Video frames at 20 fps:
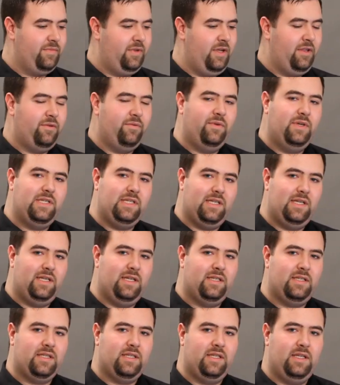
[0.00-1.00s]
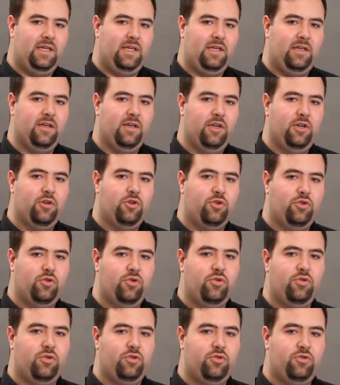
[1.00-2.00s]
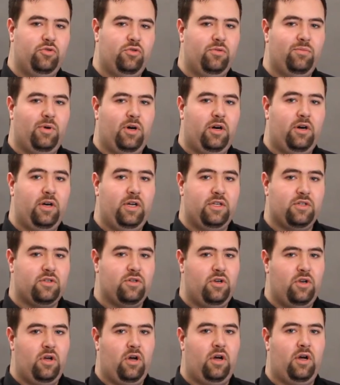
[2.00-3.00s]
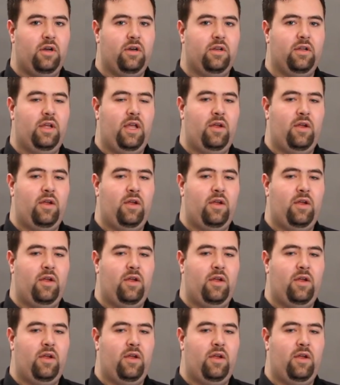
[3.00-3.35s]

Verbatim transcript: And the reason is the Google toolbar is not